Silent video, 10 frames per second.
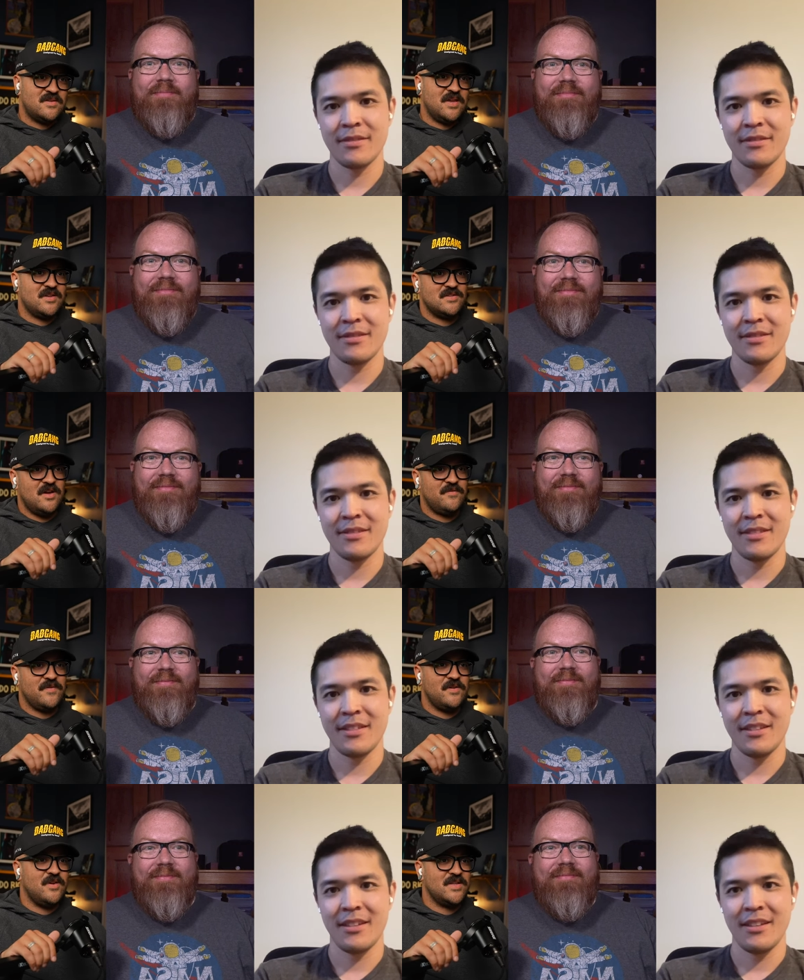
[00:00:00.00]
Speaker 1: kick us off.
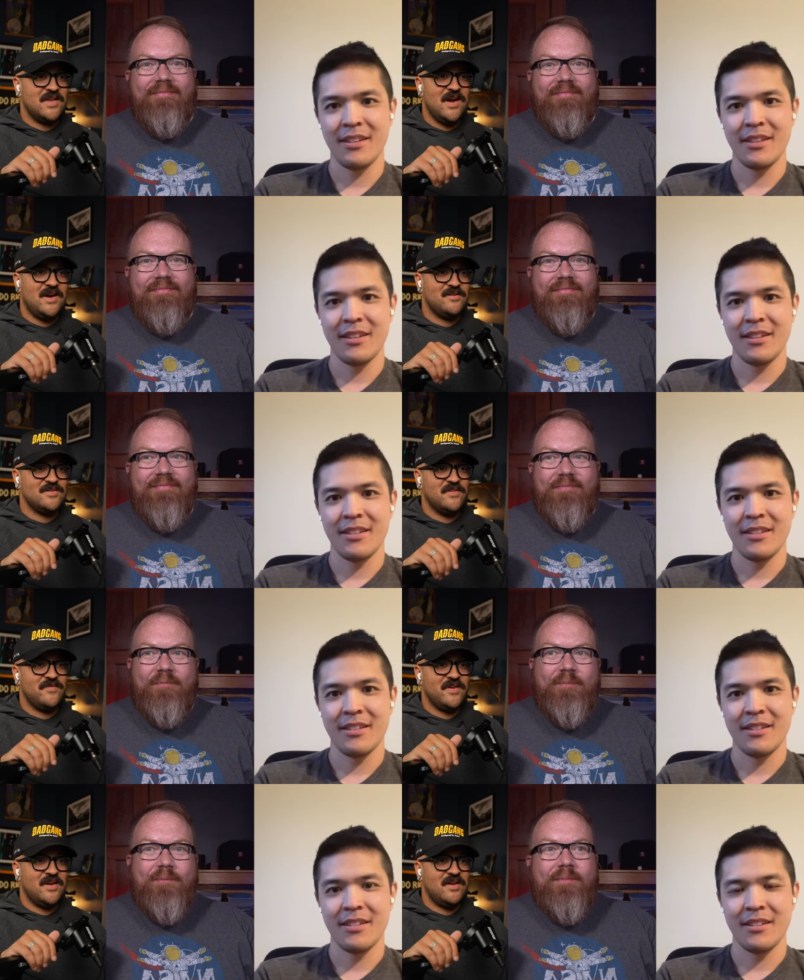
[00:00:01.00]
You get the honors of
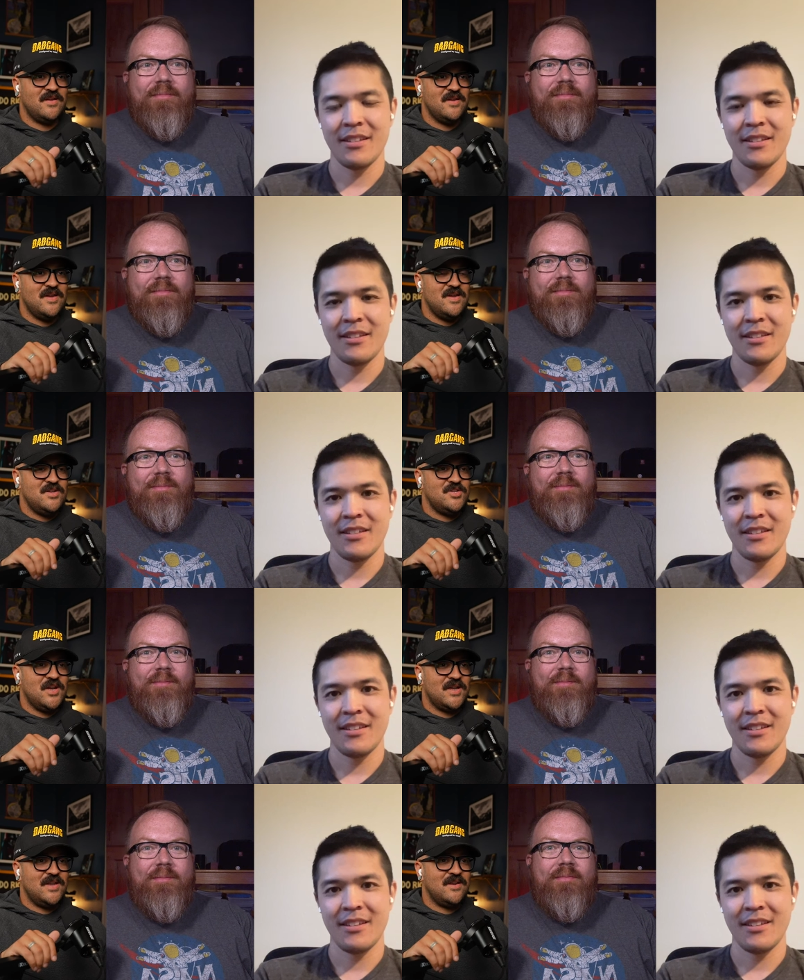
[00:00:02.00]
uh,
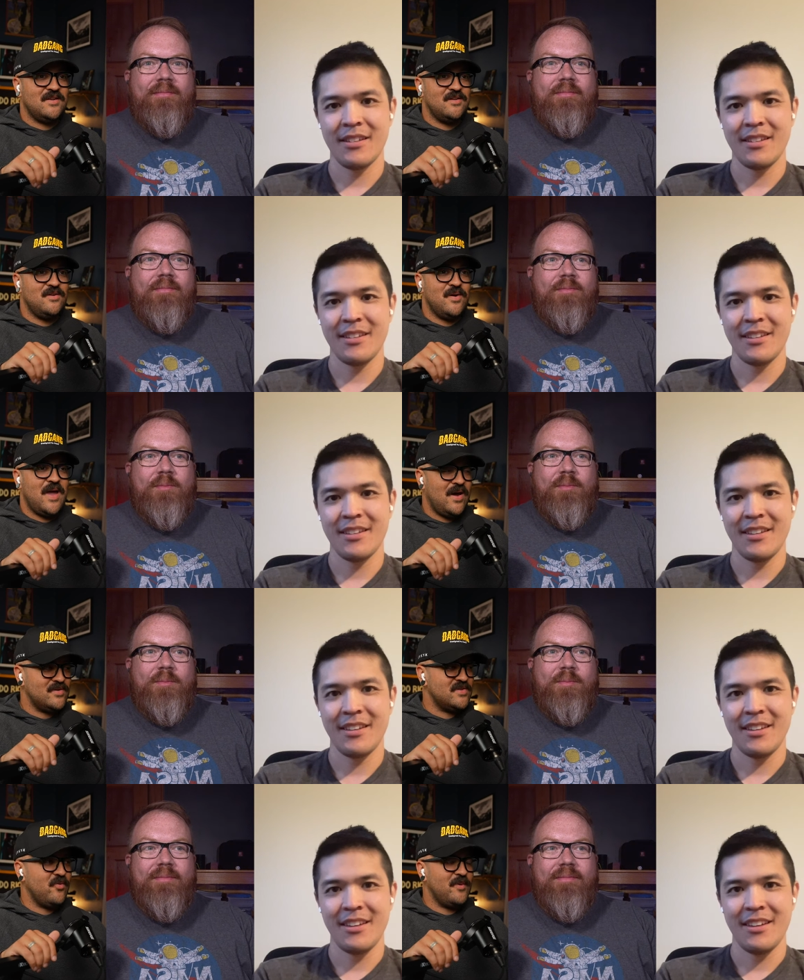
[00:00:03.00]
checking in on you. How's
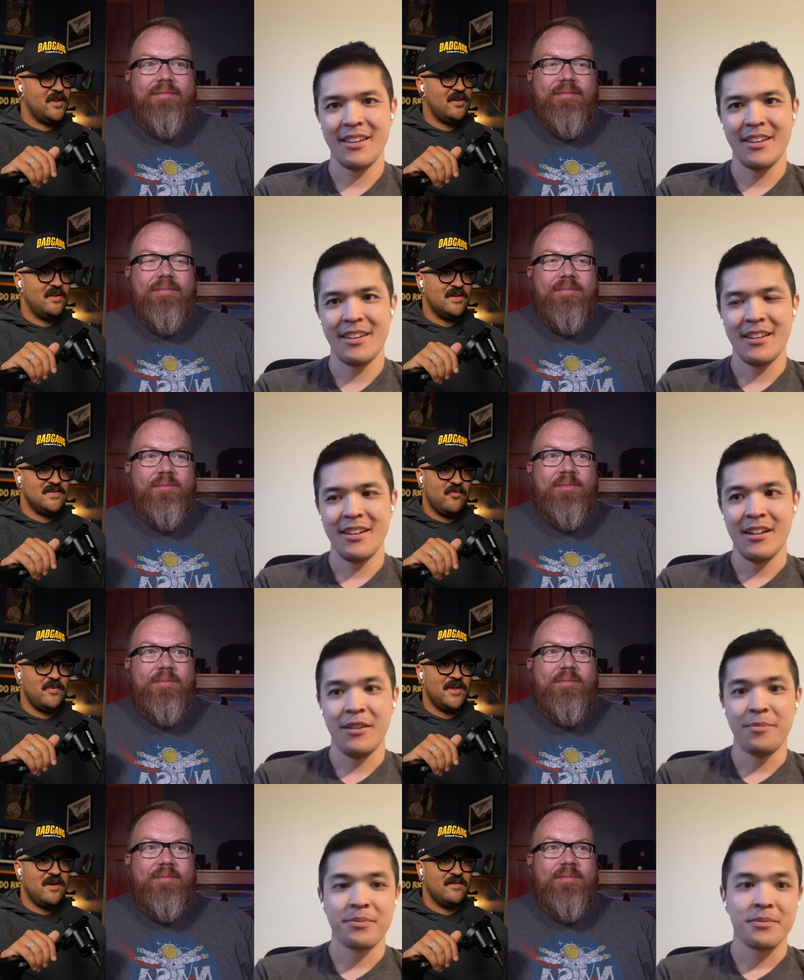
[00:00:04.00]
everybody? Is
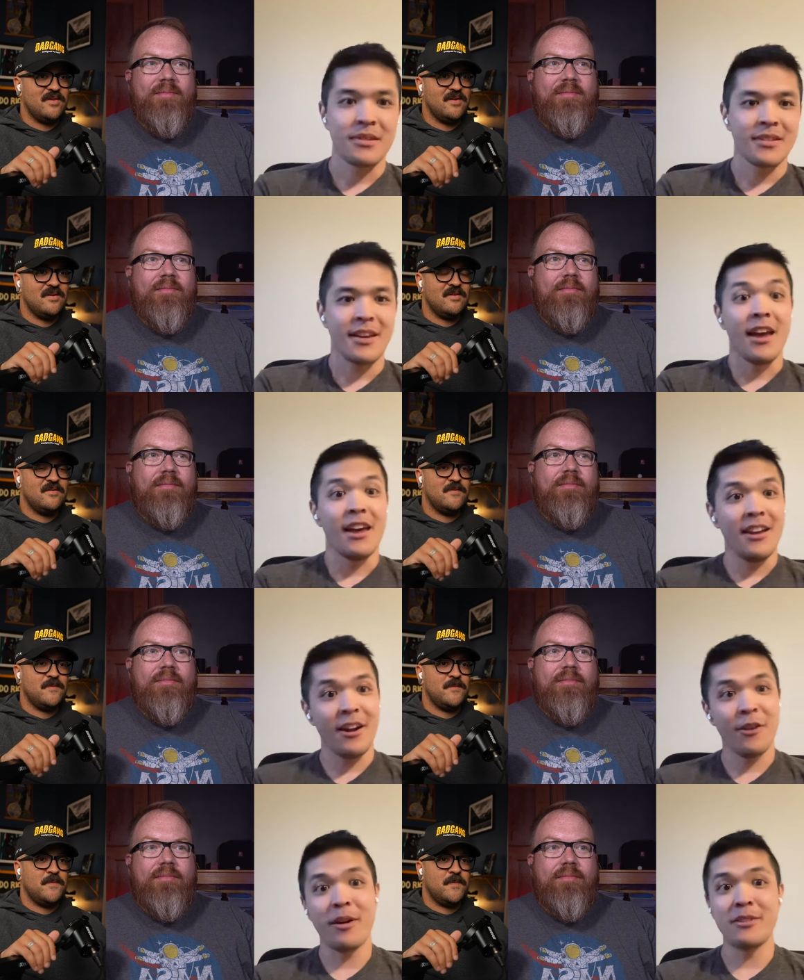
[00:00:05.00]
everybody healthy?
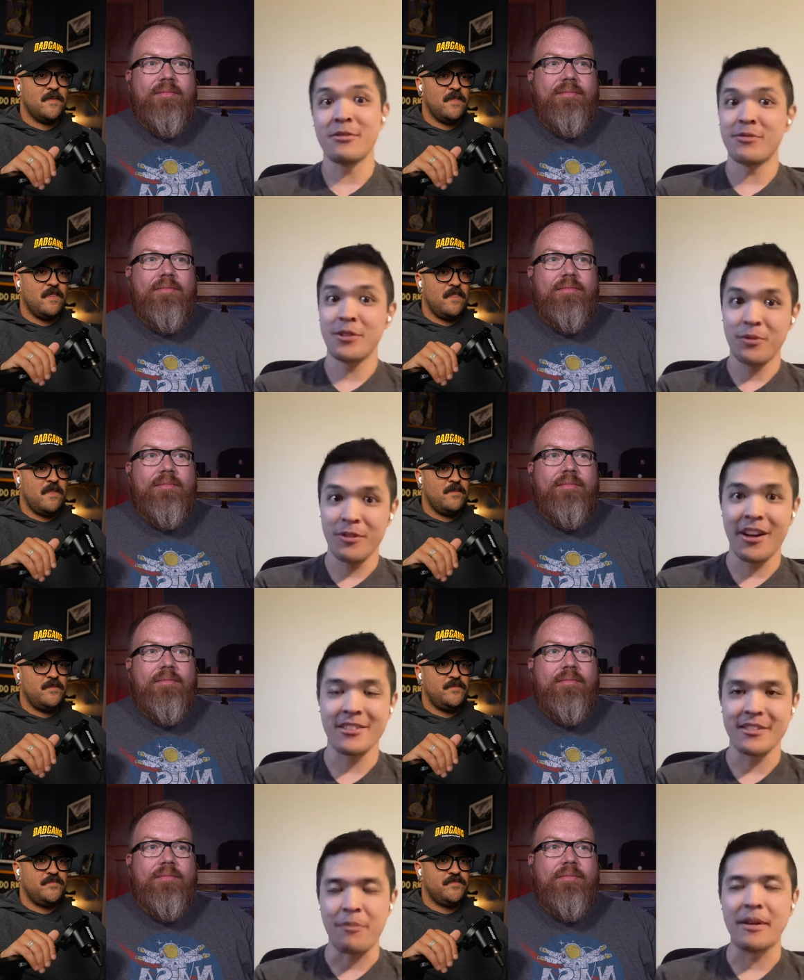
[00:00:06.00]
Speaker 2: Everybody's doing really
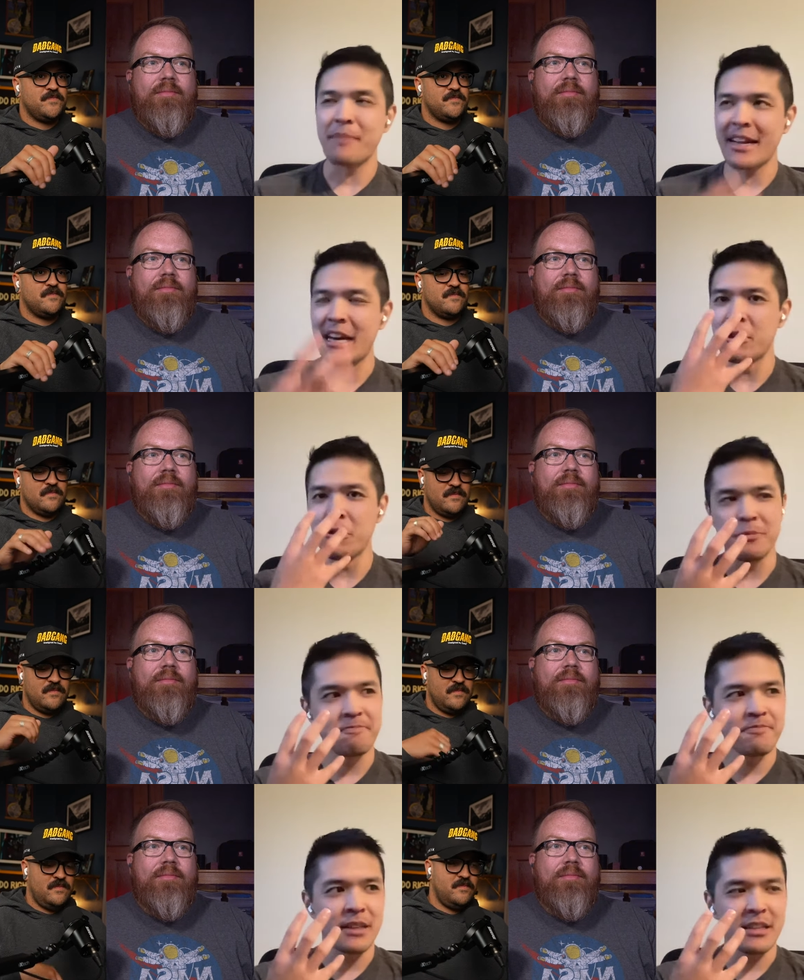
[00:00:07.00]
well, actually. I mean, I got a
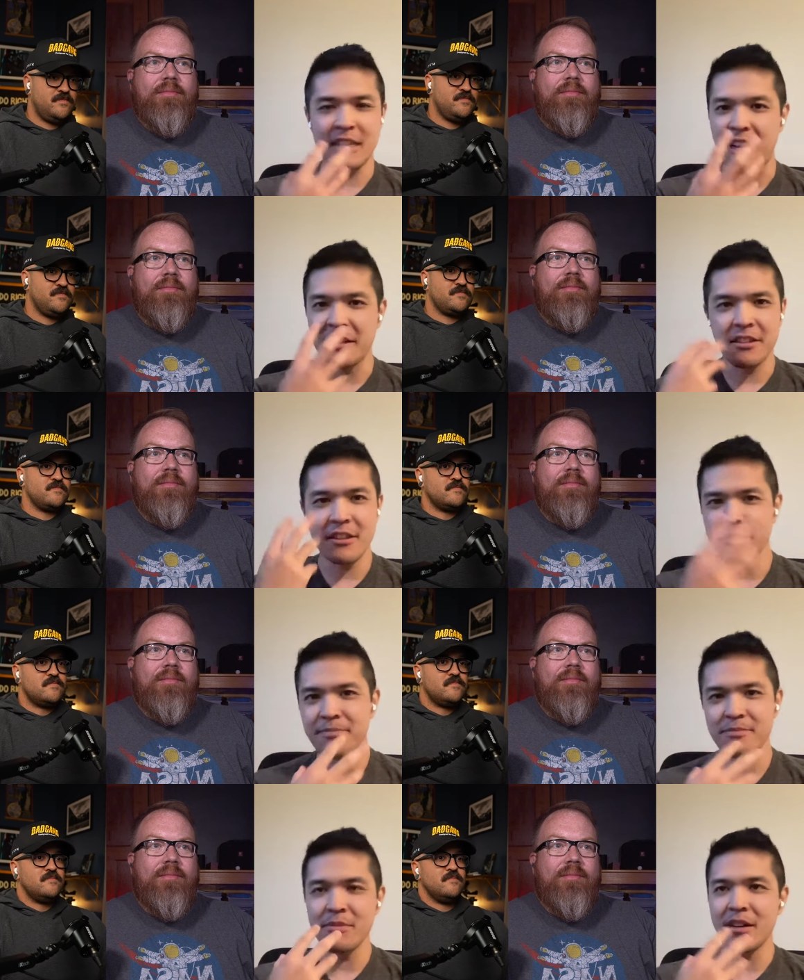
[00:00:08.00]
little sinus
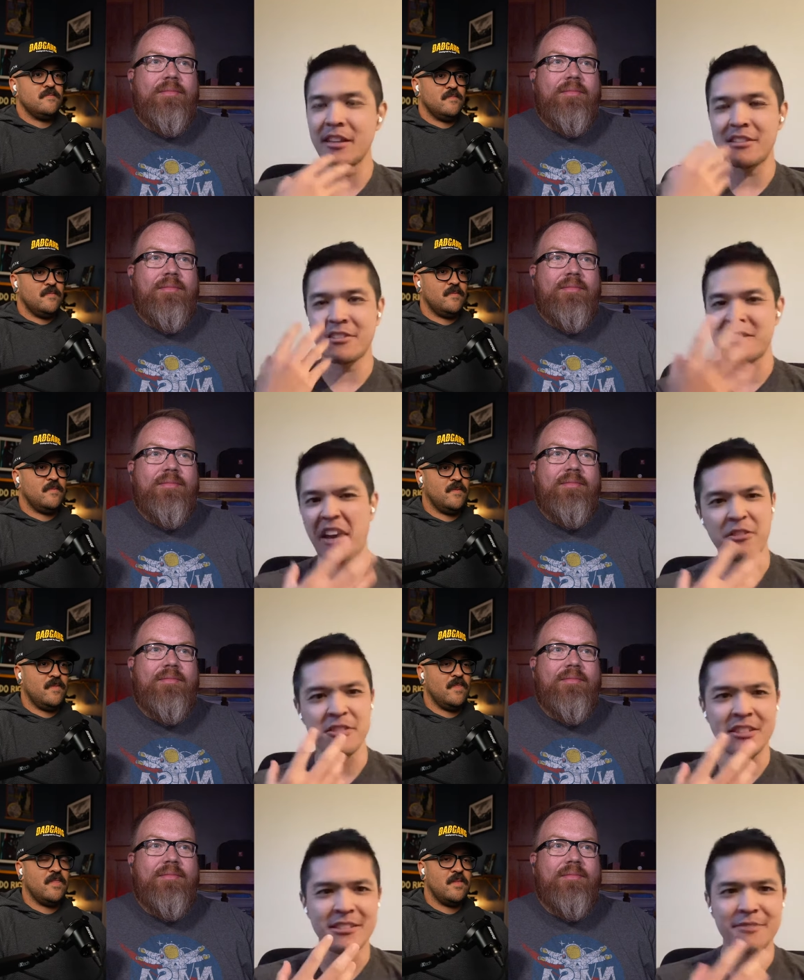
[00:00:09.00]
thing, but I think it's just
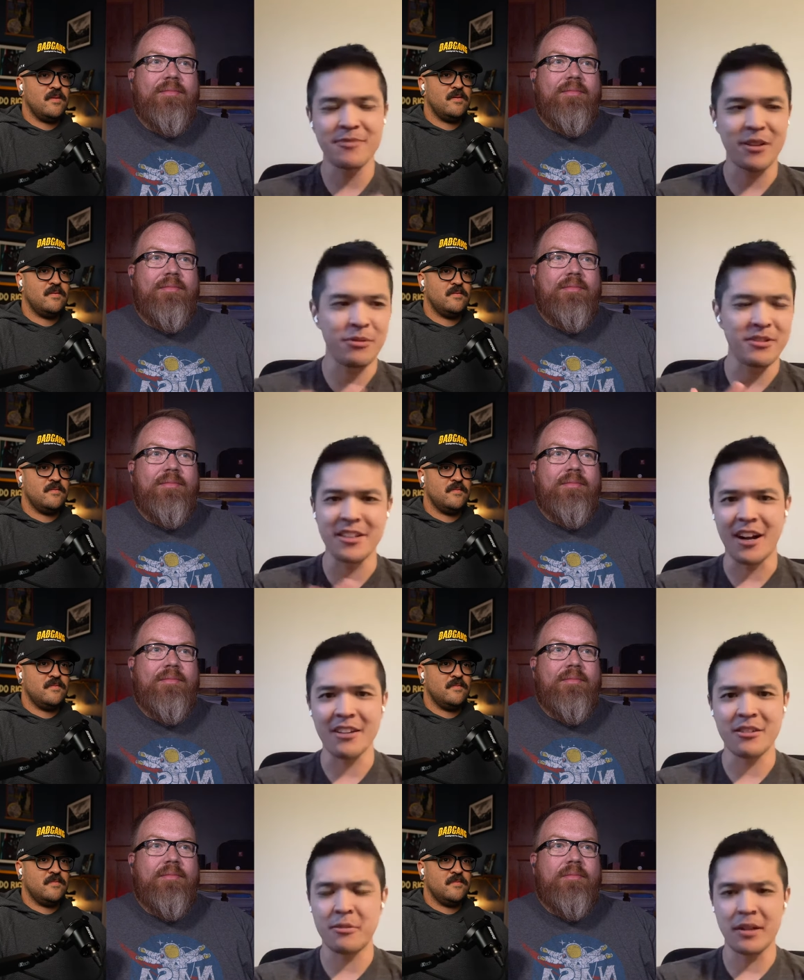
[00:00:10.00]
allergies. I went to a
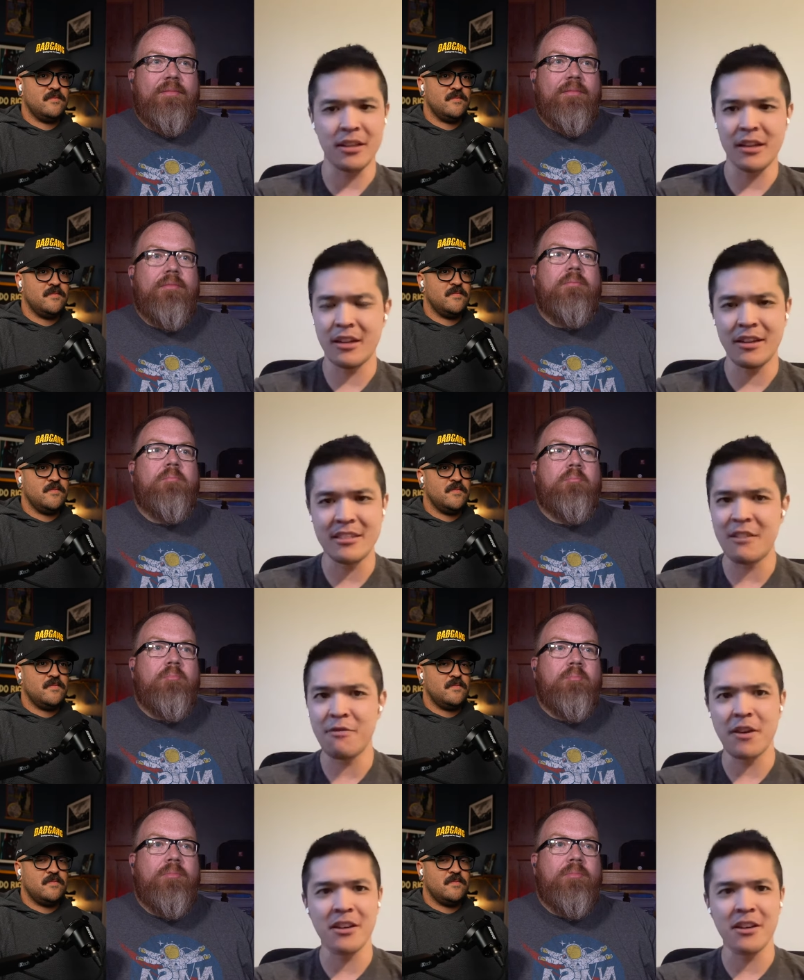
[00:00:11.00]
doctor, like, yeah, it's not